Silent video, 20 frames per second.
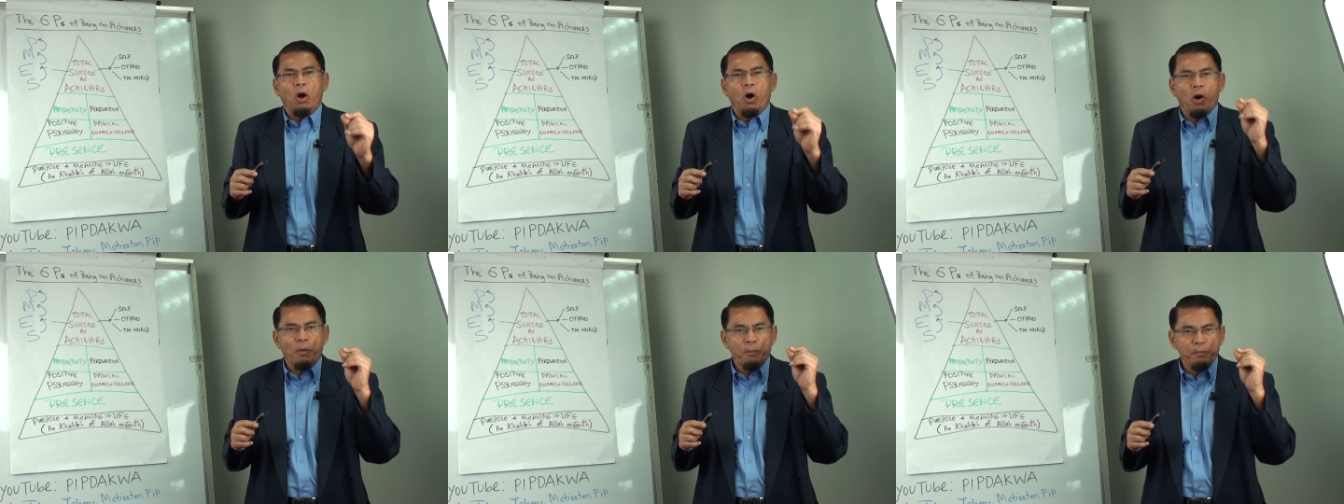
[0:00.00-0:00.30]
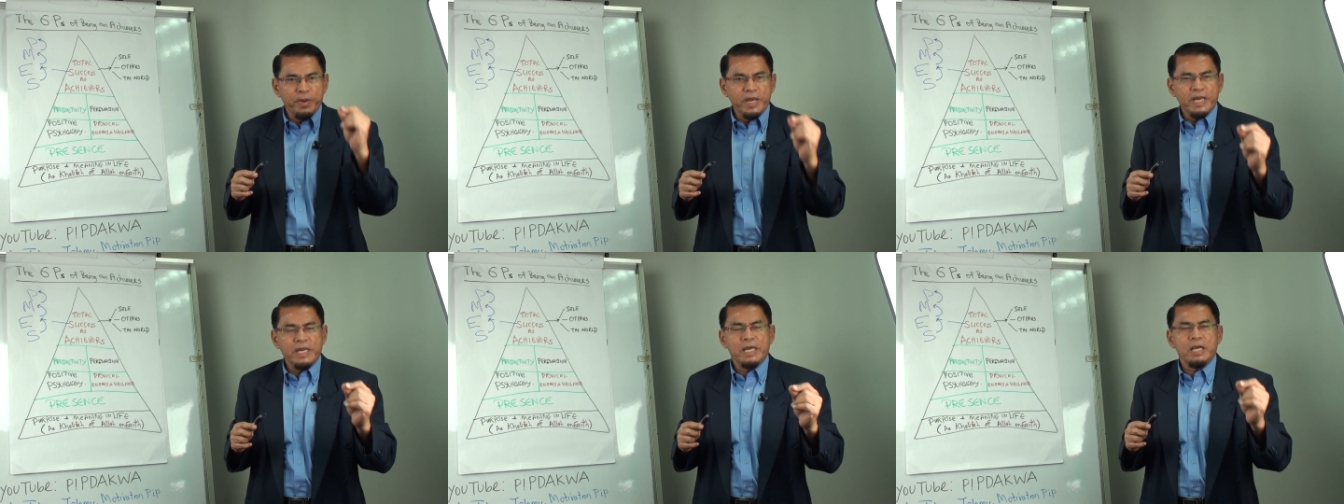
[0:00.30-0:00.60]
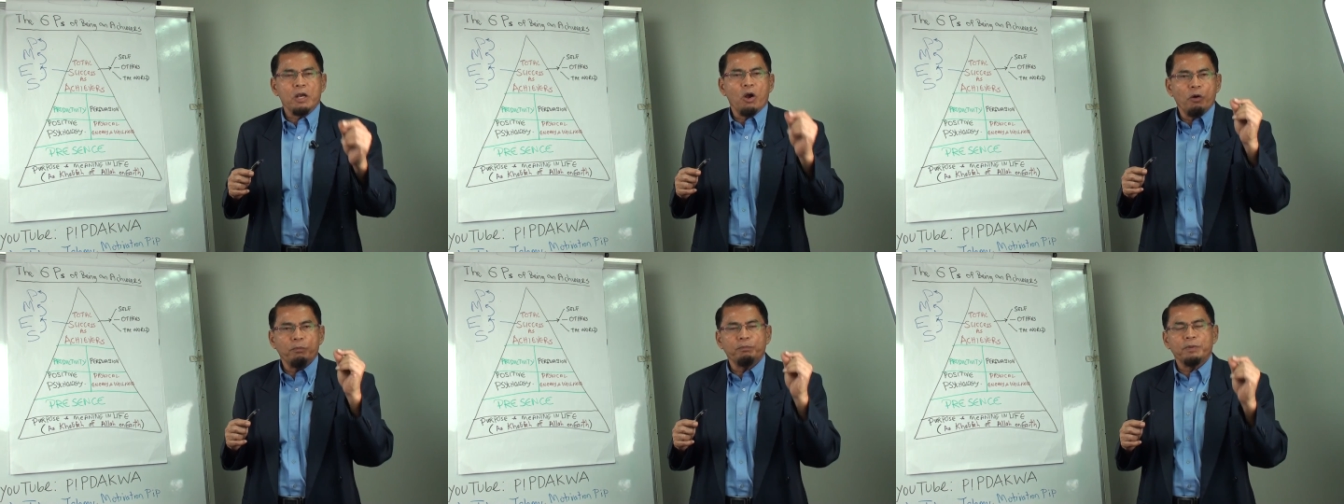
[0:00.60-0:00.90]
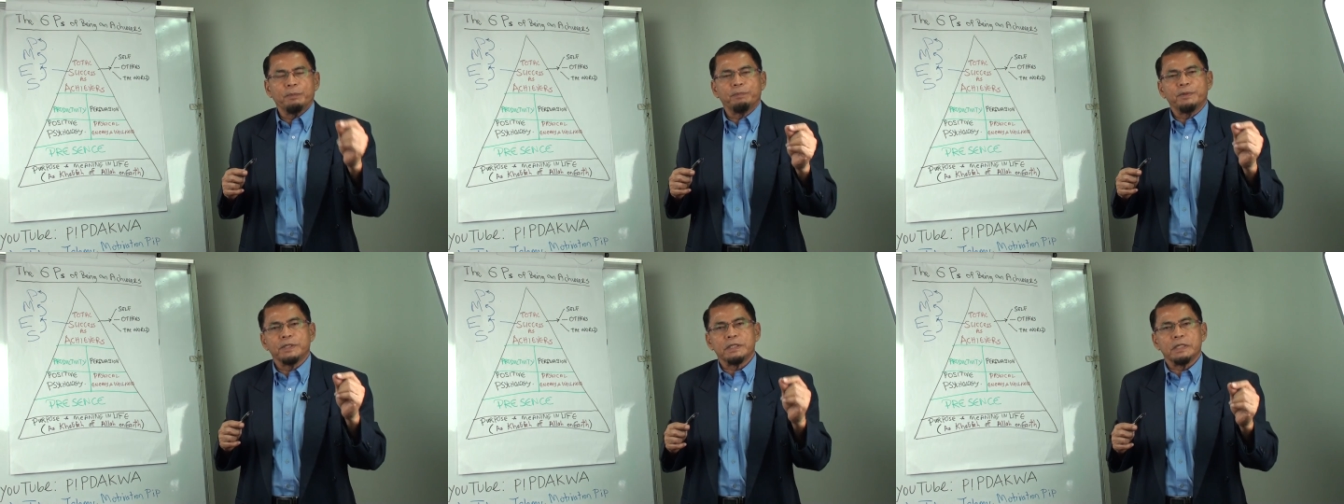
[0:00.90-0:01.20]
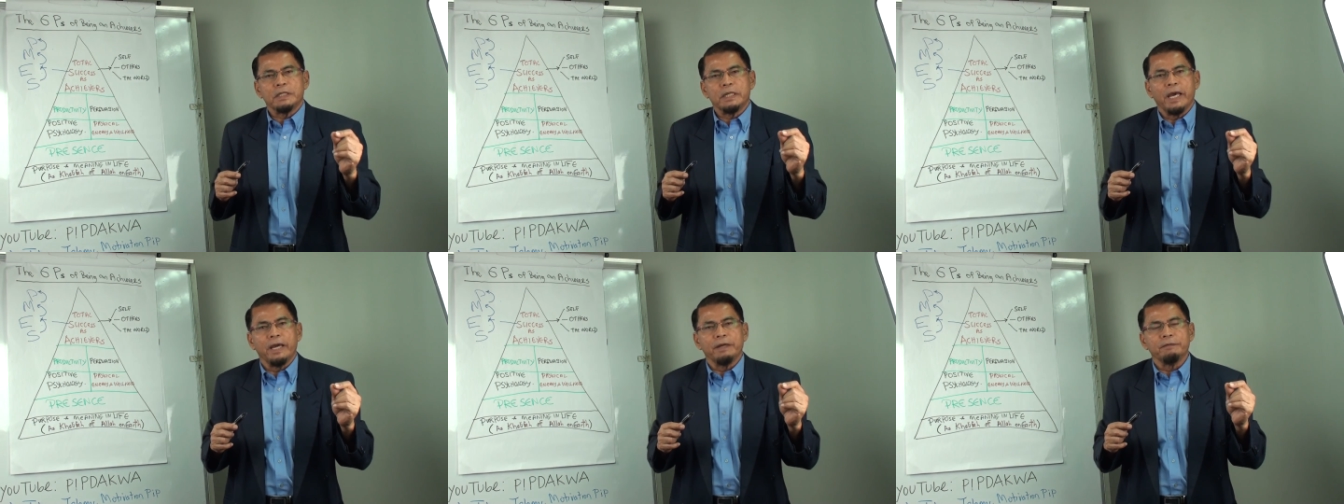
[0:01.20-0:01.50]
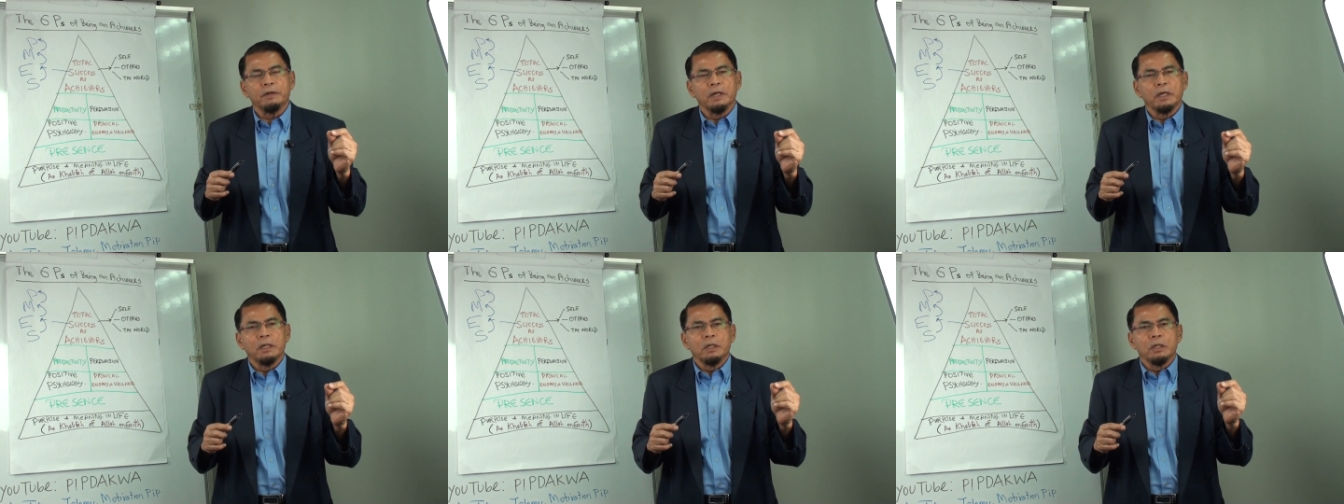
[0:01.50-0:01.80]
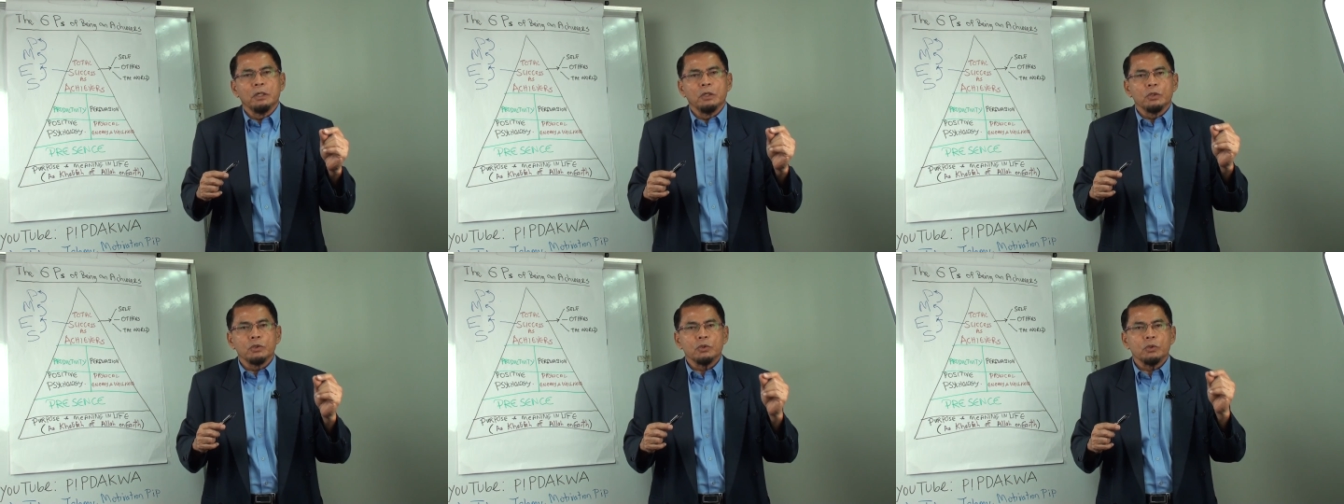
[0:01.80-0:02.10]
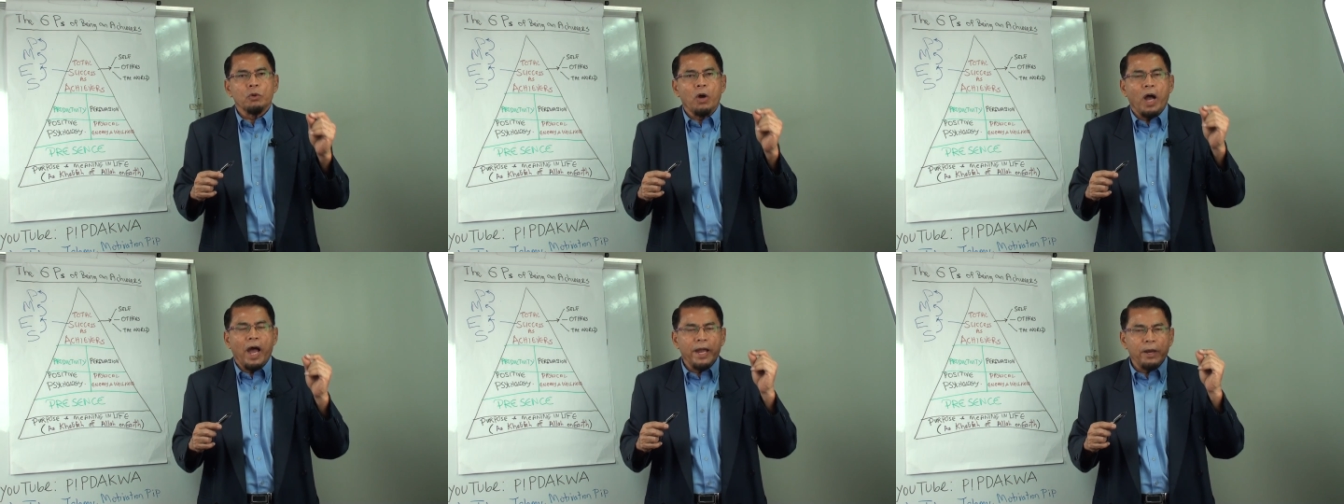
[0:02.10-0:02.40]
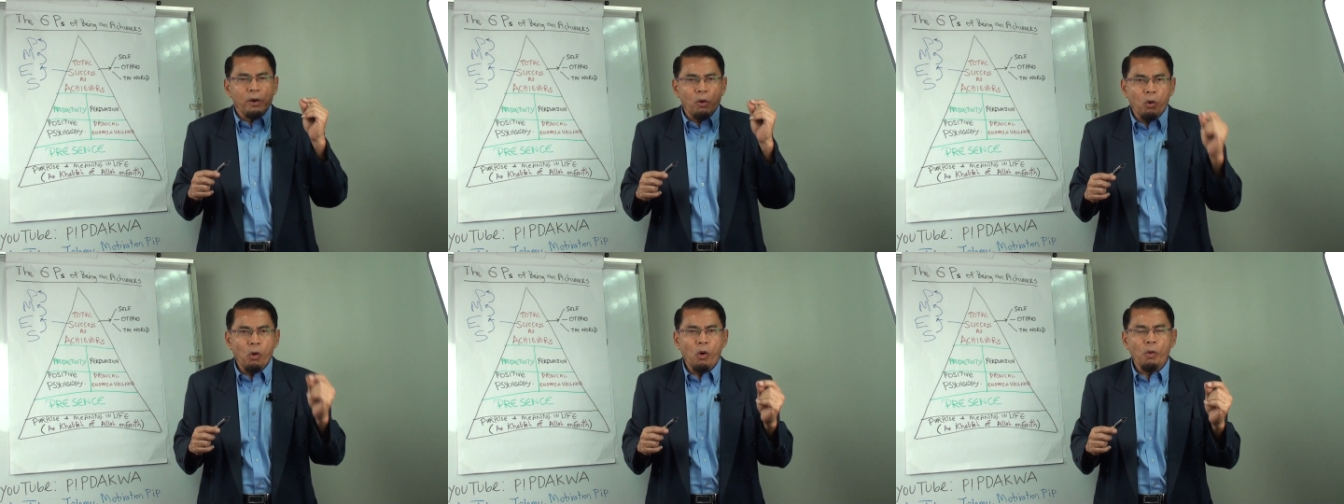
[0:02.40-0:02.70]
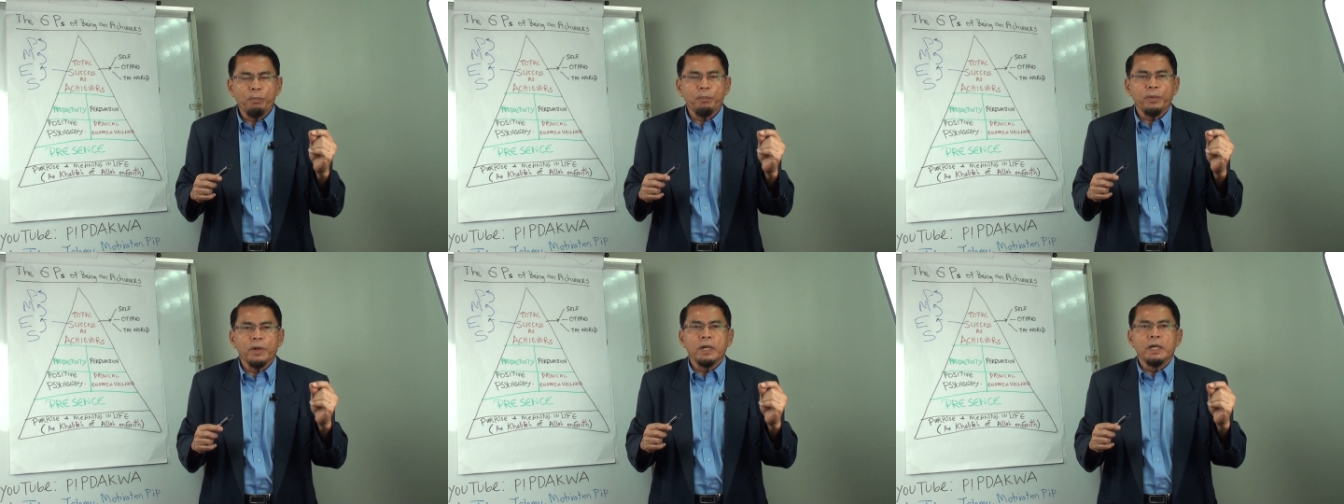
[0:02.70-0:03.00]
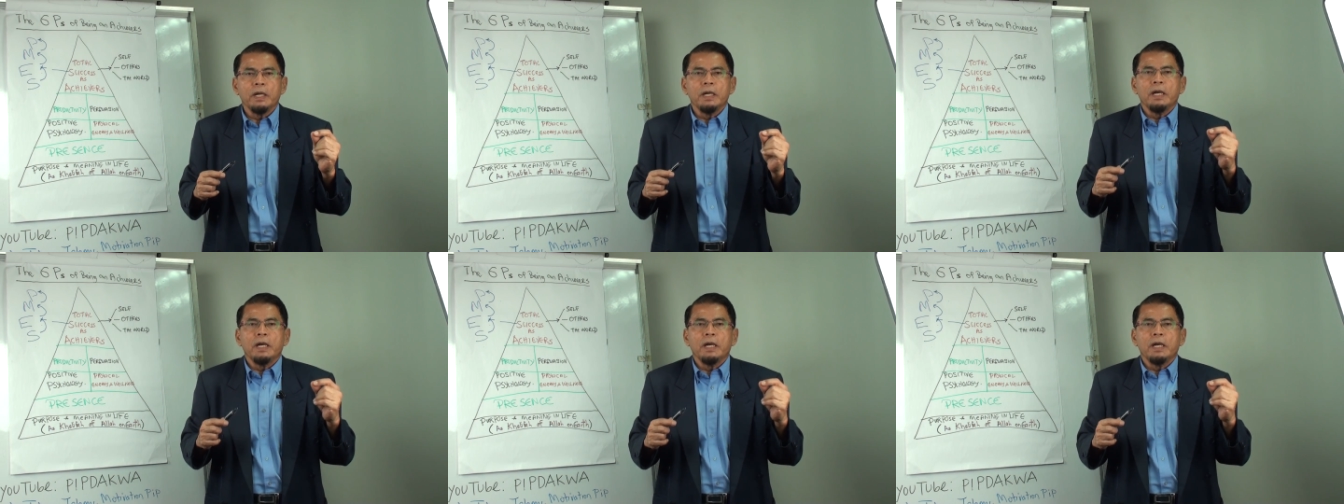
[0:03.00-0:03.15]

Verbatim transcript: or meaning or purpose in life. So I hope